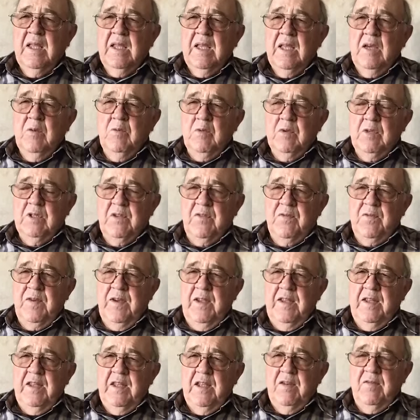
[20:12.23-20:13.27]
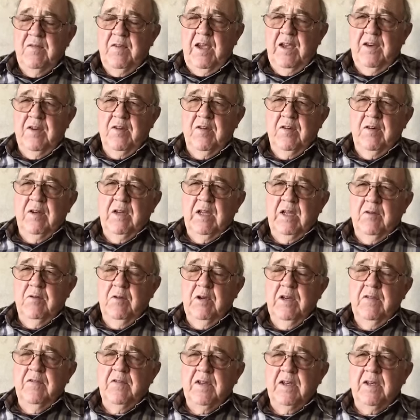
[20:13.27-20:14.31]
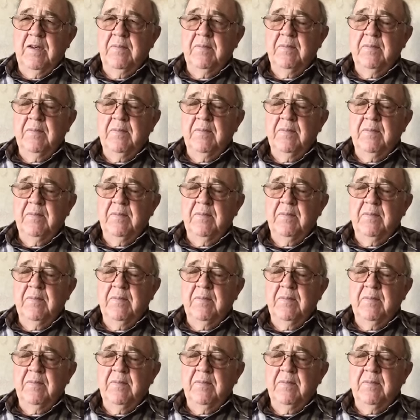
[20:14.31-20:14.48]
it will defeat the invader and get rid of it.